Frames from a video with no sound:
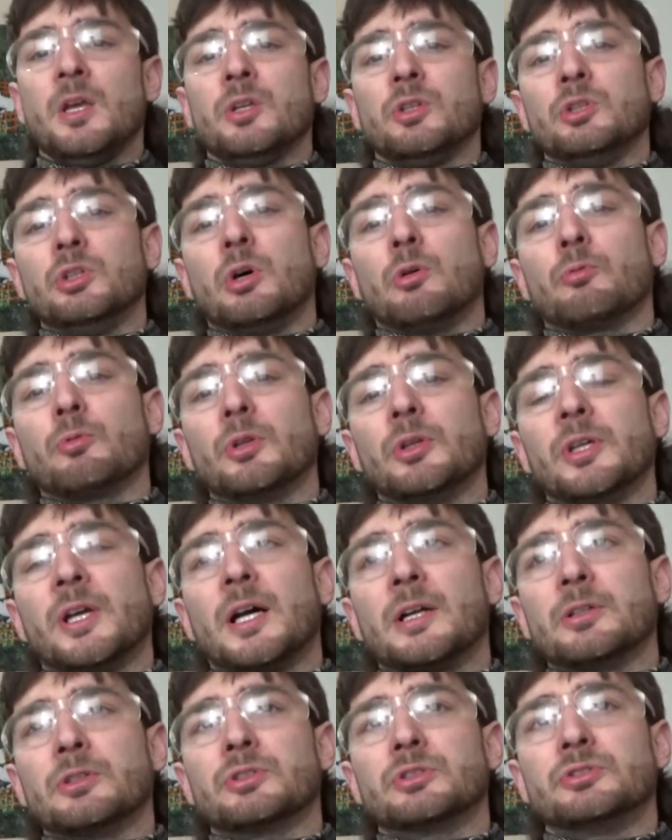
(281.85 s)
You don't really
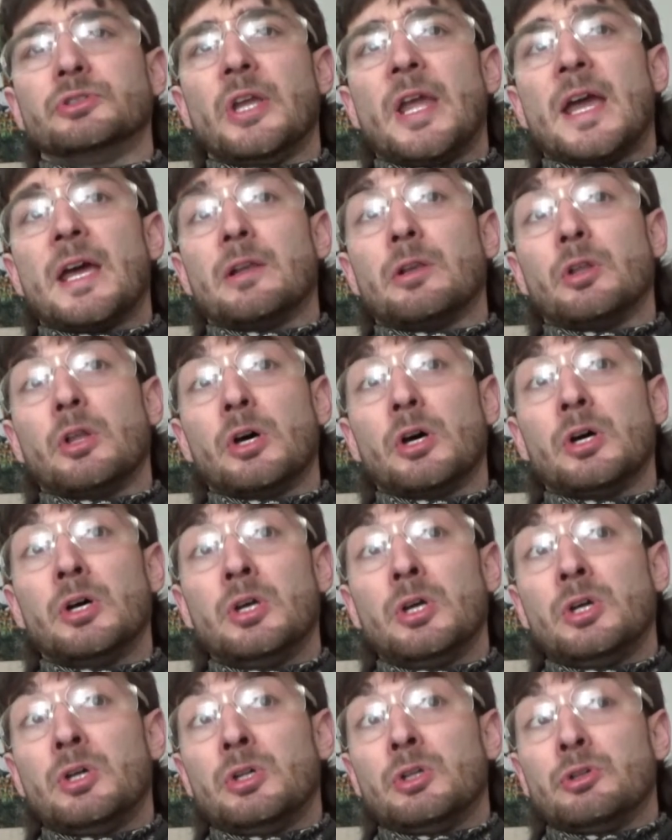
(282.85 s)
understand
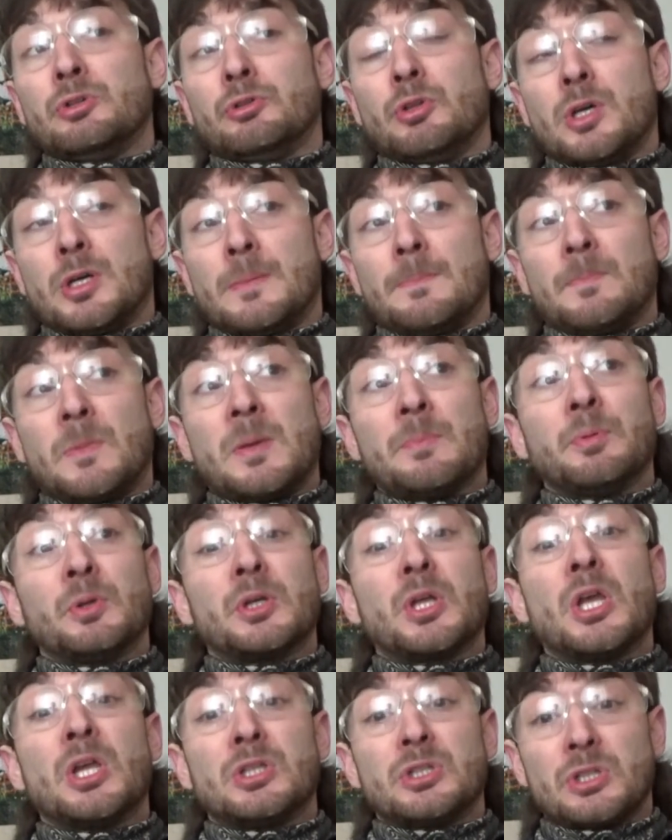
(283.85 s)
the
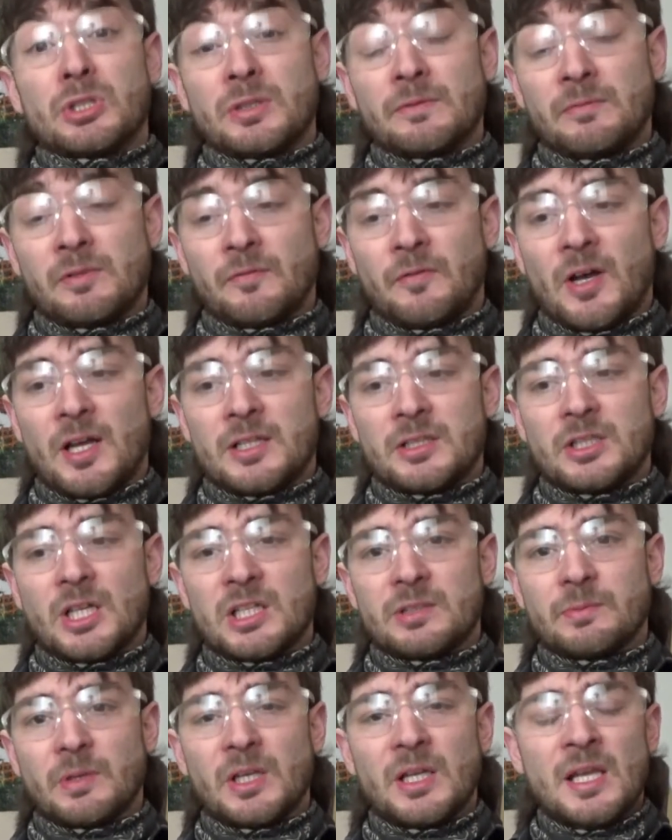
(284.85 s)
implications of divine
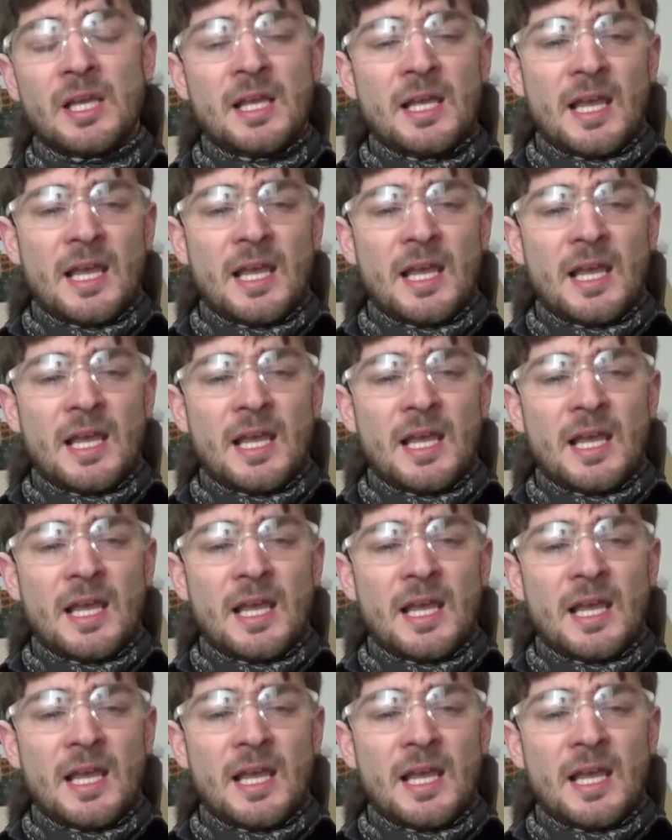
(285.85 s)
judgment.